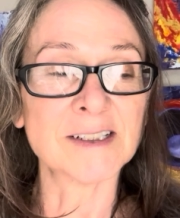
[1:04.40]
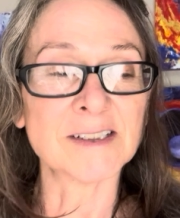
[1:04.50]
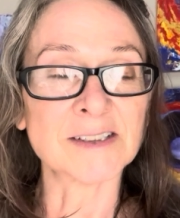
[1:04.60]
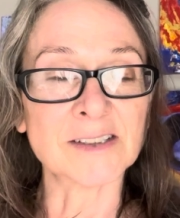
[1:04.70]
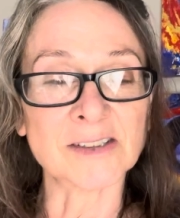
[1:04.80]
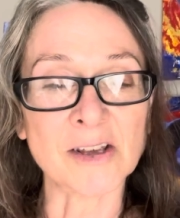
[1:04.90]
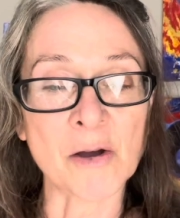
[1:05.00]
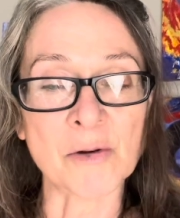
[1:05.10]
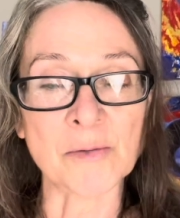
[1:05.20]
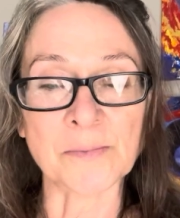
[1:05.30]

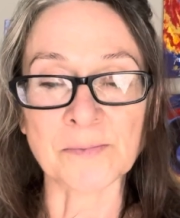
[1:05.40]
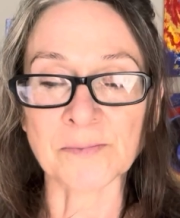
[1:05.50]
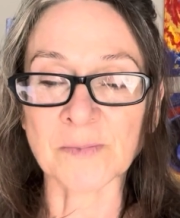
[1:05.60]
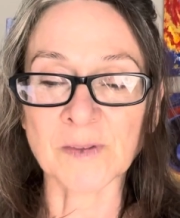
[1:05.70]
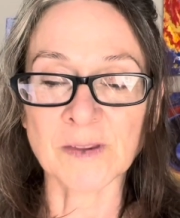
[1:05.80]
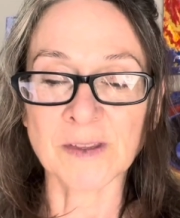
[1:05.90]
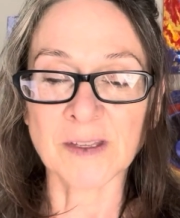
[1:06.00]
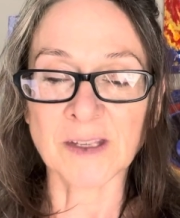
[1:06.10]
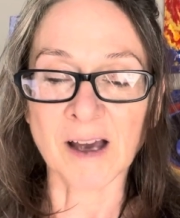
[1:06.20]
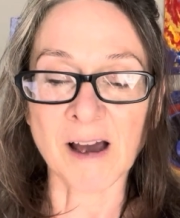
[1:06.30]
So
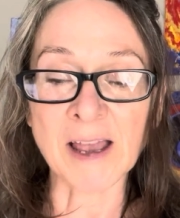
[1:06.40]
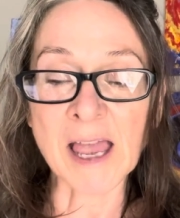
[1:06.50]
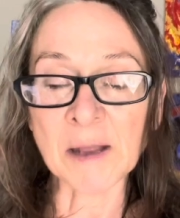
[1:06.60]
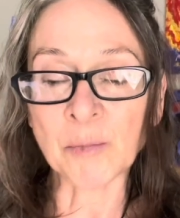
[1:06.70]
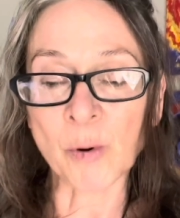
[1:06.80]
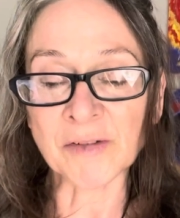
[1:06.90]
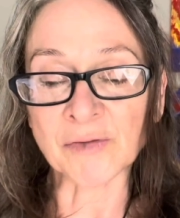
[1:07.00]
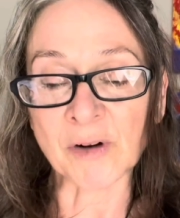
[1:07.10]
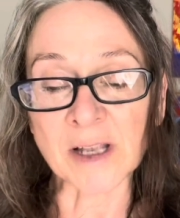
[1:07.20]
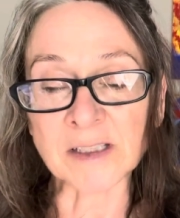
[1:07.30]
I had
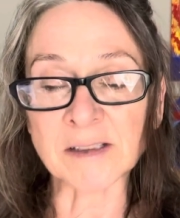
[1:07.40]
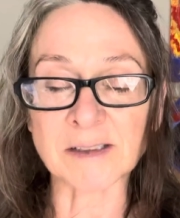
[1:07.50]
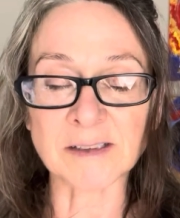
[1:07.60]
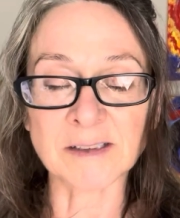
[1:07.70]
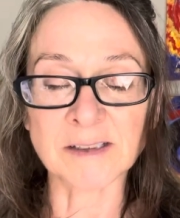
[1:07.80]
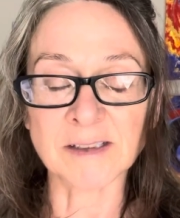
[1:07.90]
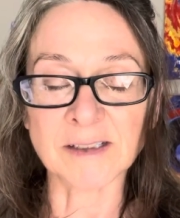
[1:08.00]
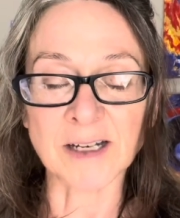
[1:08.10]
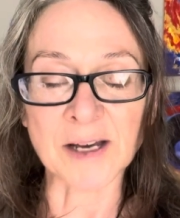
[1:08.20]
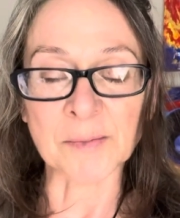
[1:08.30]
boyfriends,
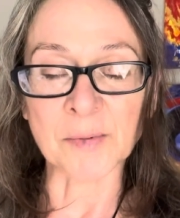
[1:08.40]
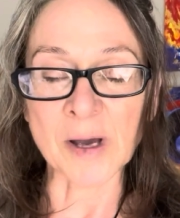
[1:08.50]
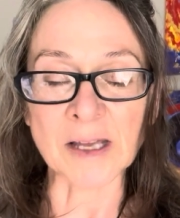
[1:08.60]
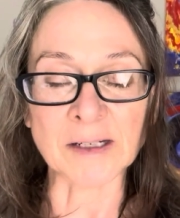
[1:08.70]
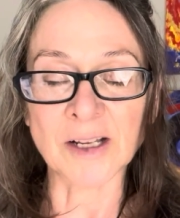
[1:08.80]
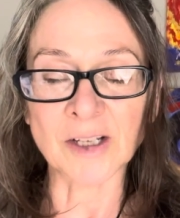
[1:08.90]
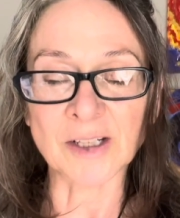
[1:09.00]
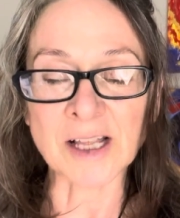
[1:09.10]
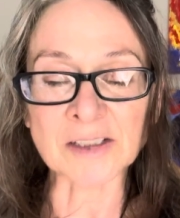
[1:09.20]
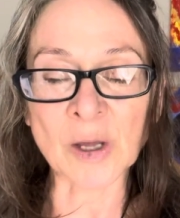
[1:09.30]
but
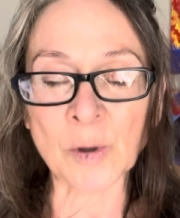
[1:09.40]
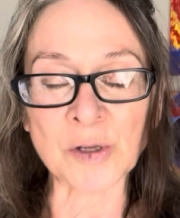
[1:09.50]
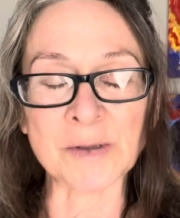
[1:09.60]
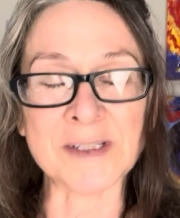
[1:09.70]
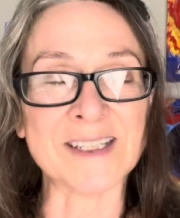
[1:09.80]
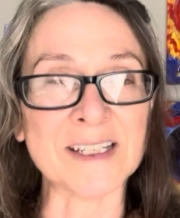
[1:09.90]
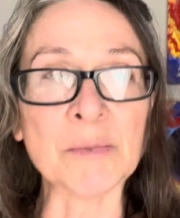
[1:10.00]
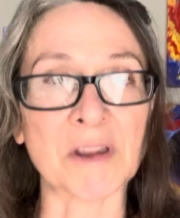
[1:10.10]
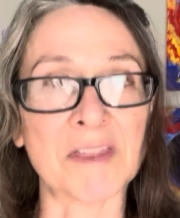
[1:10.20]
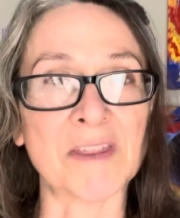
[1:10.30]
that's not what you did
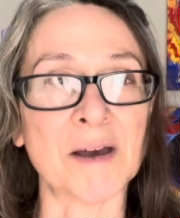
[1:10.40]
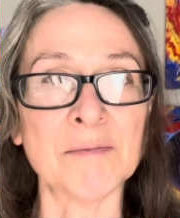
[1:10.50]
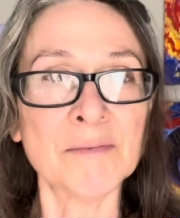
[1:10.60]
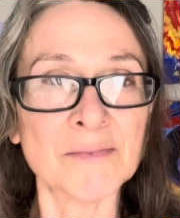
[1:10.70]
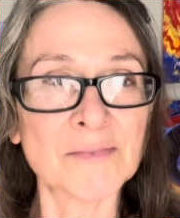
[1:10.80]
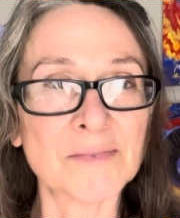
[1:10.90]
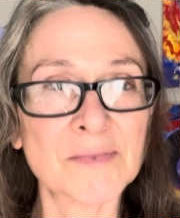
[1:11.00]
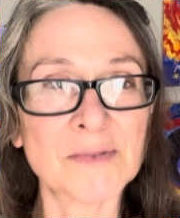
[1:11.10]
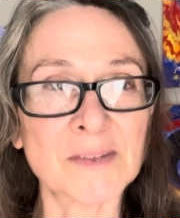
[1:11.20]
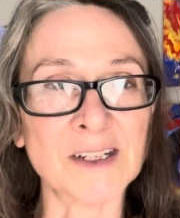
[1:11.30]
with them
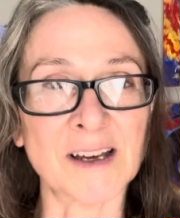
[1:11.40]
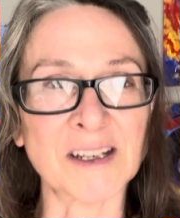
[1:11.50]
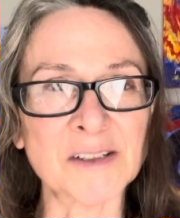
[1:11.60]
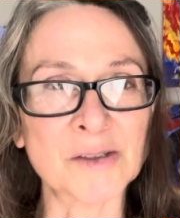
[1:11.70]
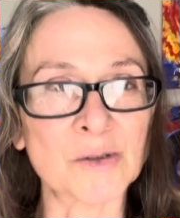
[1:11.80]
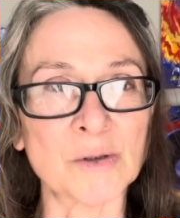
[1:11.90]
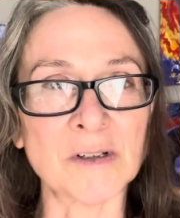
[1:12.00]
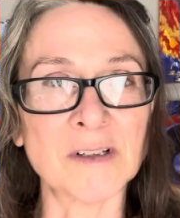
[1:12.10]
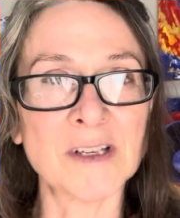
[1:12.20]
in high school.